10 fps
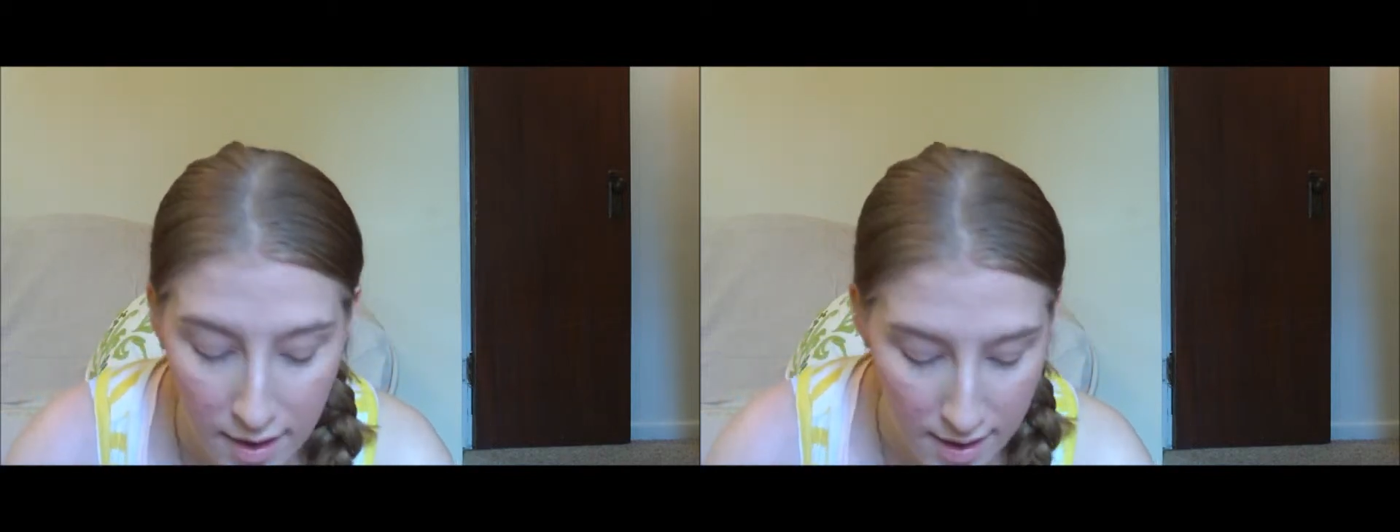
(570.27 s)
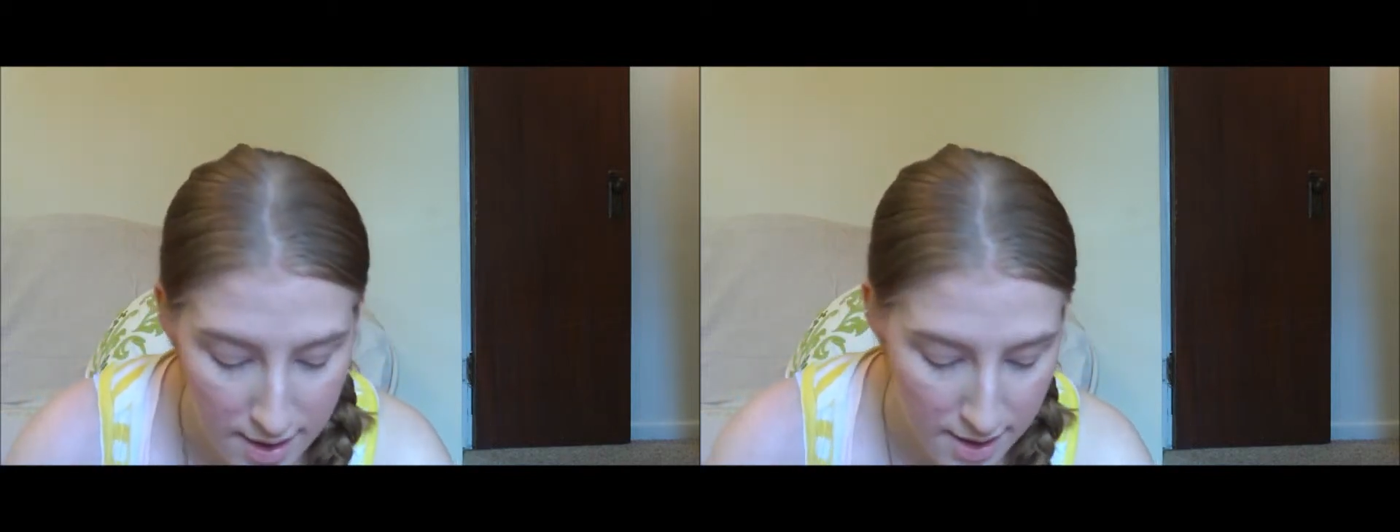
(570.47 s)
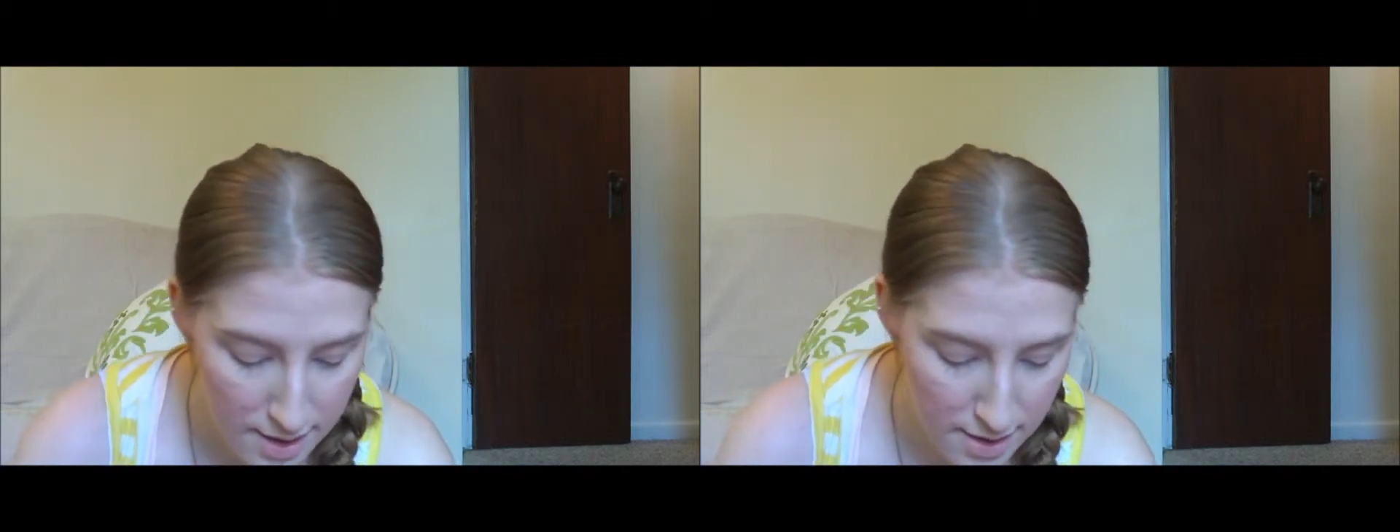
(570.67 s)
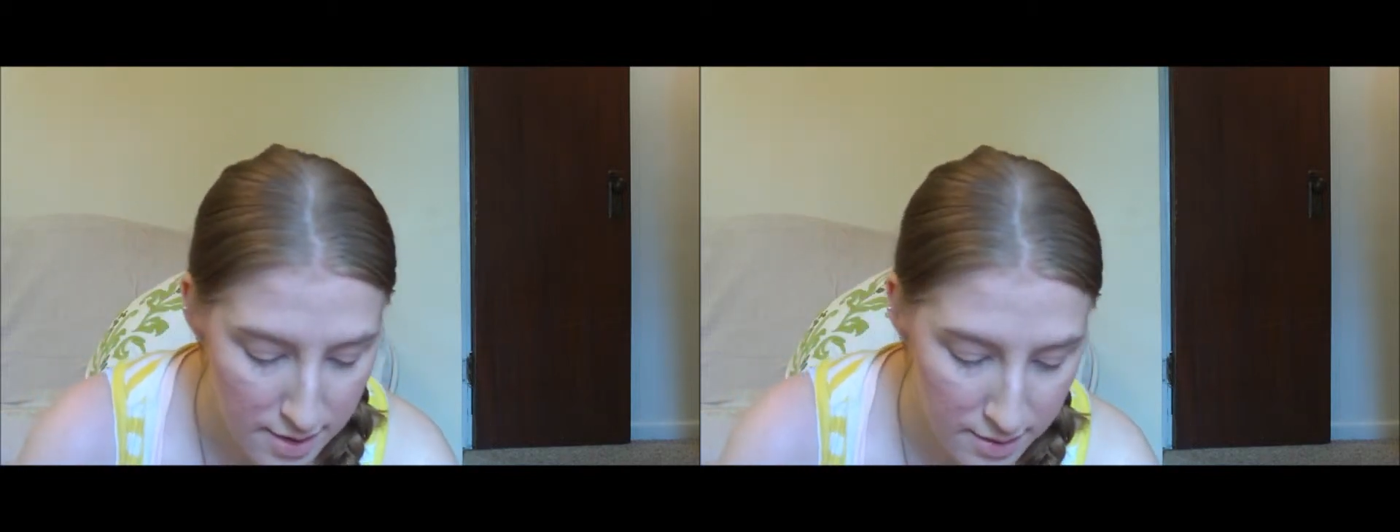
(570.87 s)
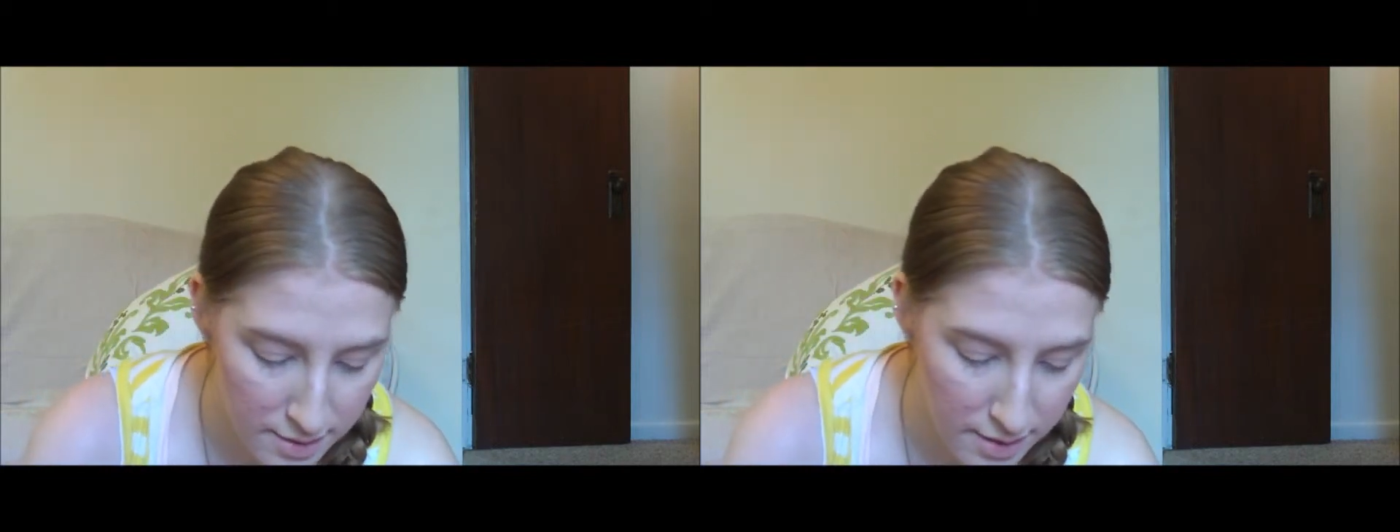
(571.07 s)

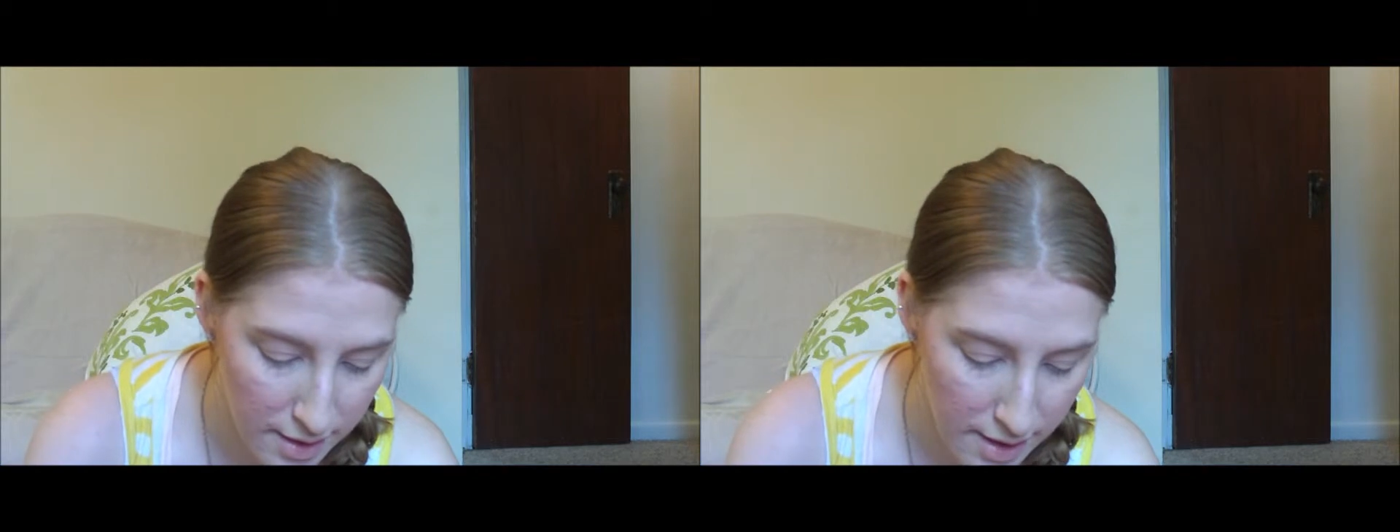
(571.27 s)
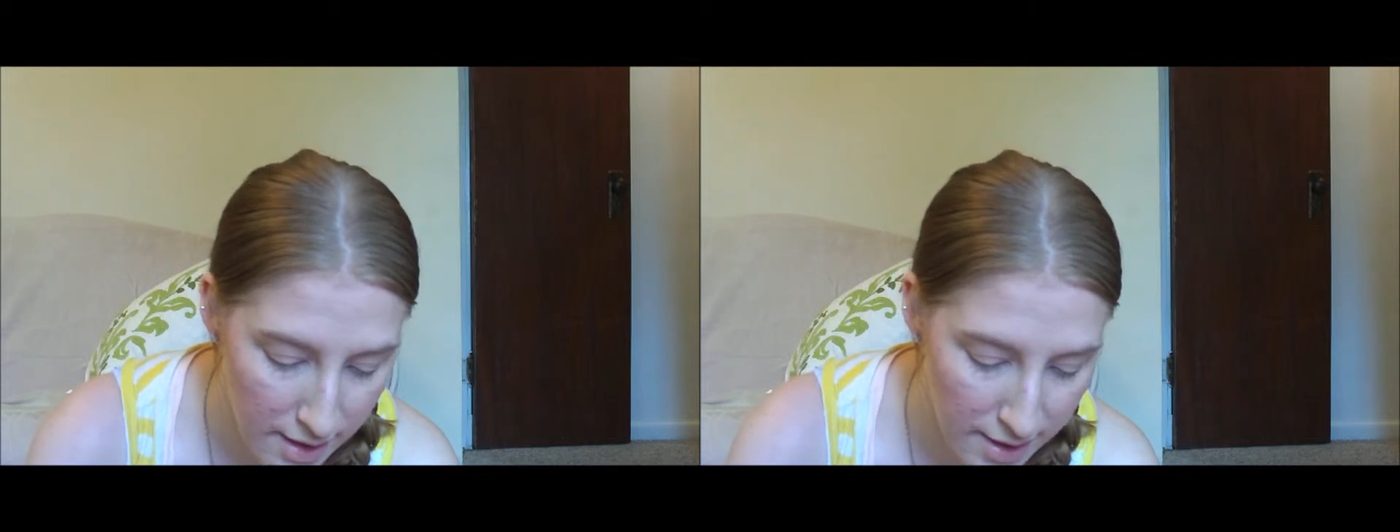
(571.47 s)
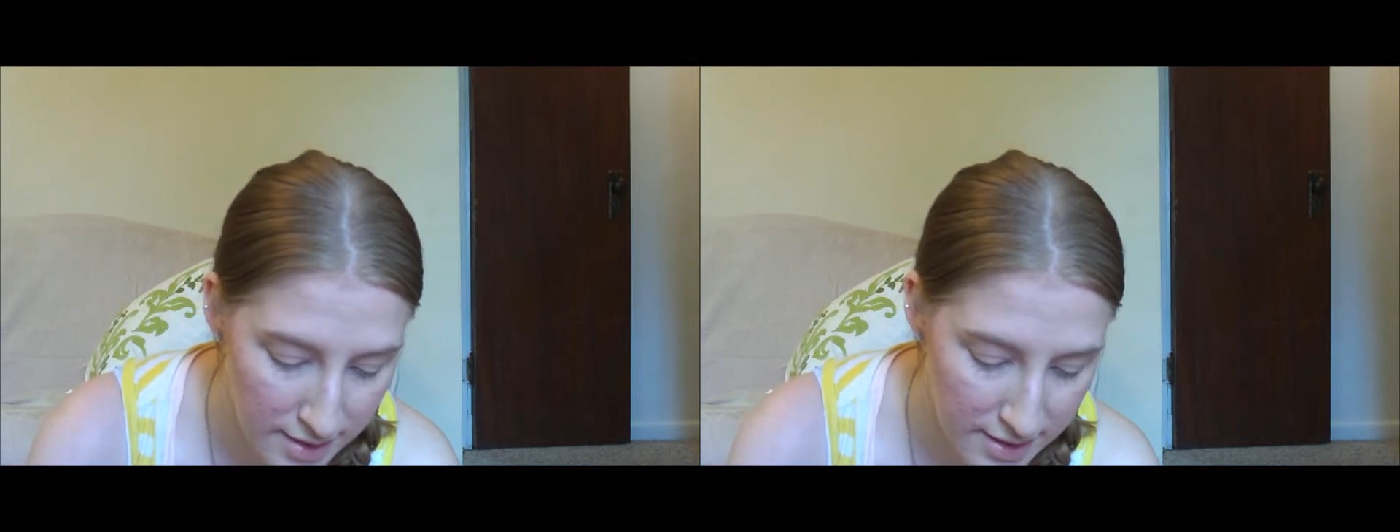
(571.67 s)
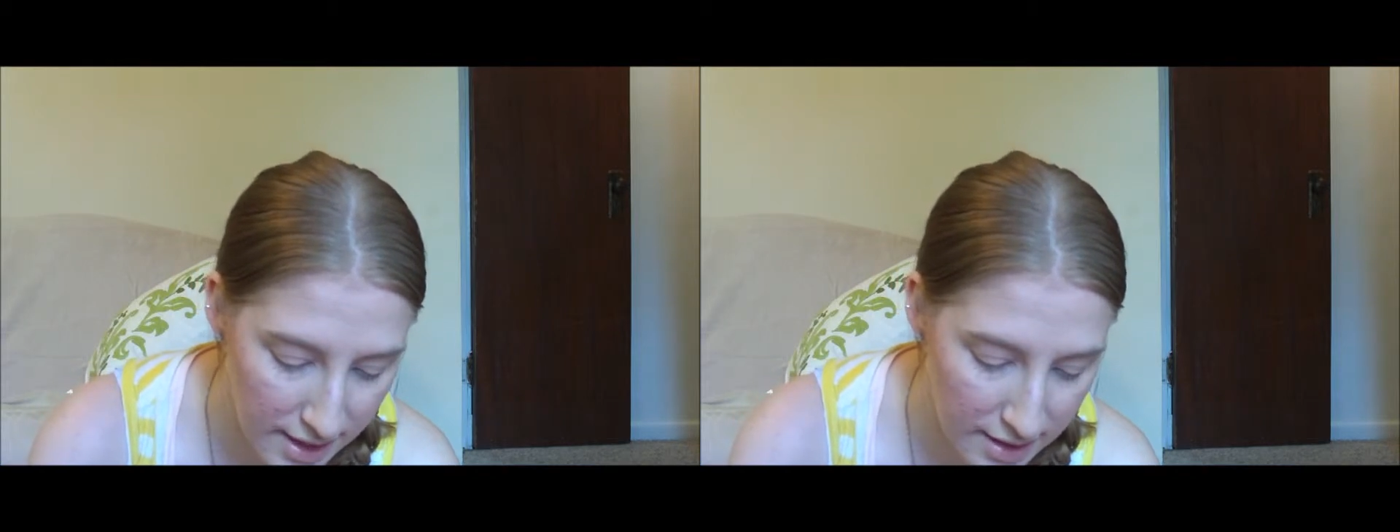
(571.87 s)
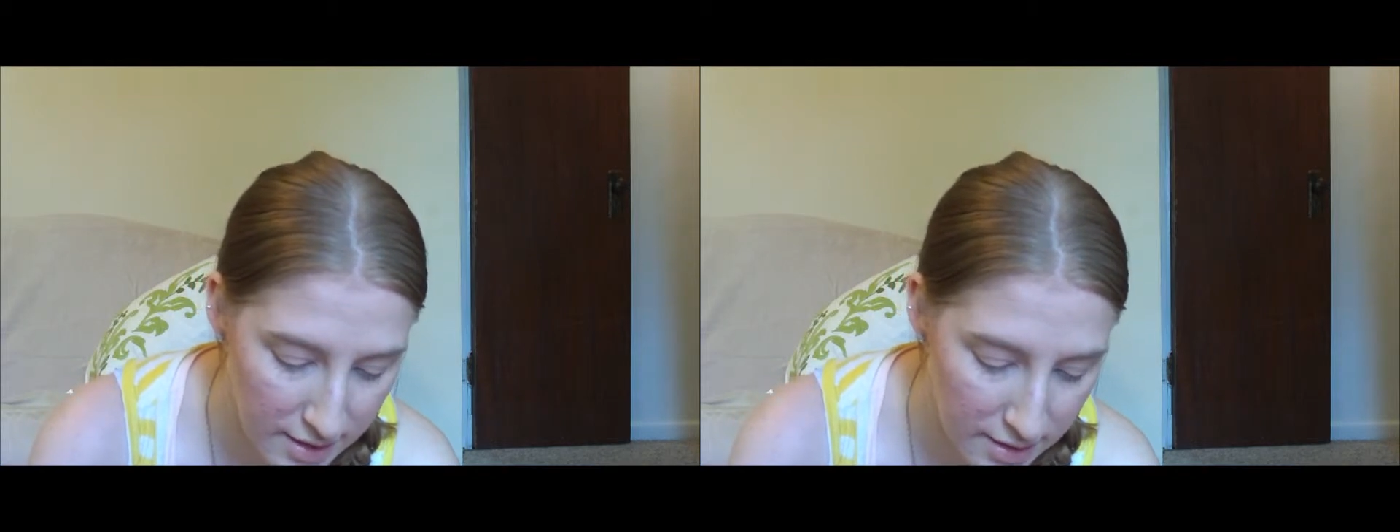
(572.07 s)
And I
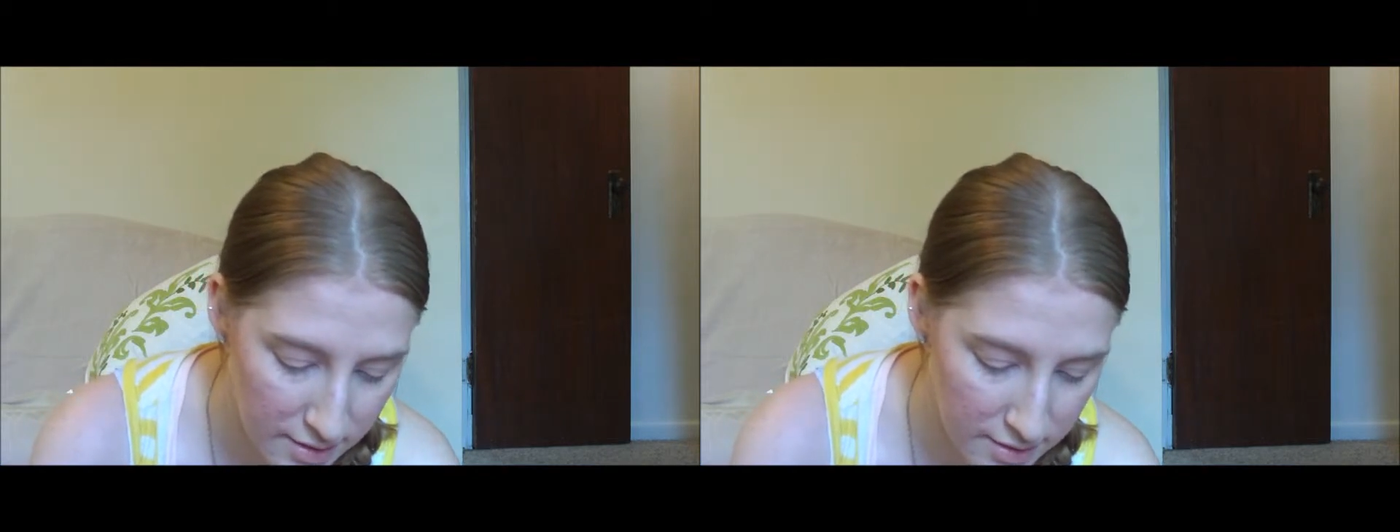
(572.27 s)
take